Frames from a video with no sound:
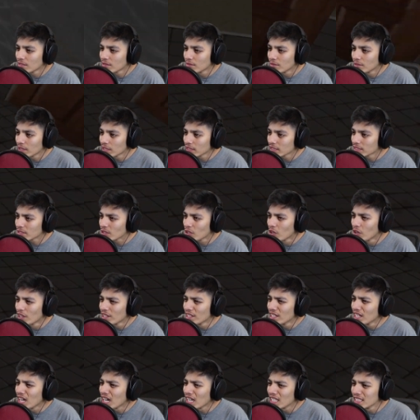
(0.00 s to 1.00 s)
What is
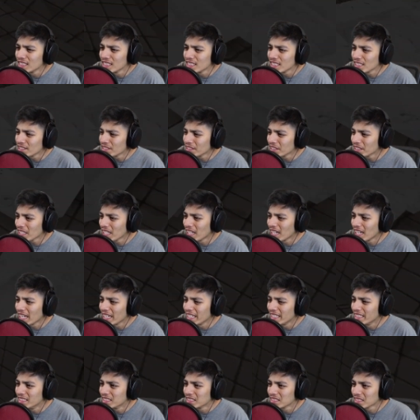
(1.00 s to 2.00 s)
going on here, you
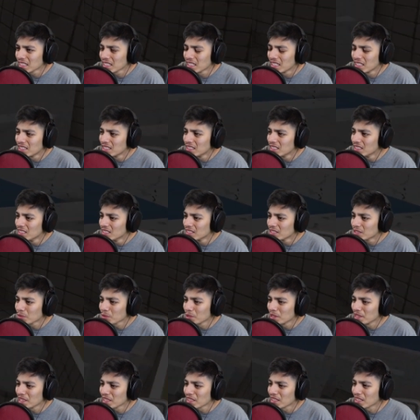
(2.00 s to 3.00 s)
guys?
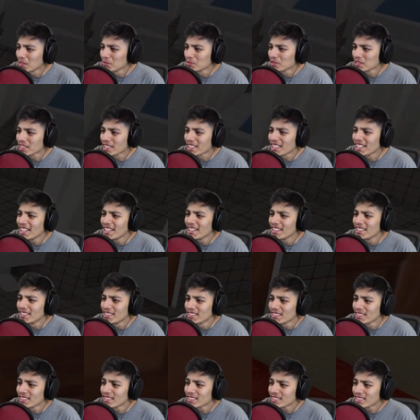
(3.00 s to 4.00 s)
Tweeter, I'm
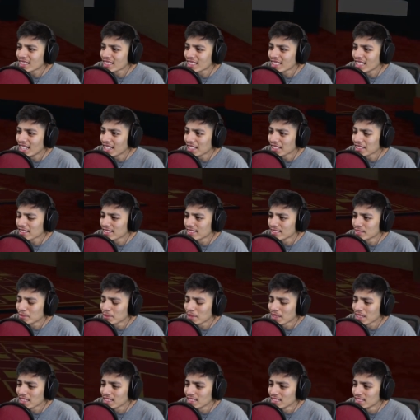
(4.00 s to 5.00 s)
scared. Let's get out of this
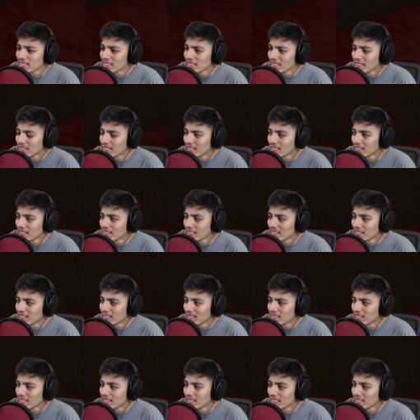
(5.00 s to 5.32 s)
place.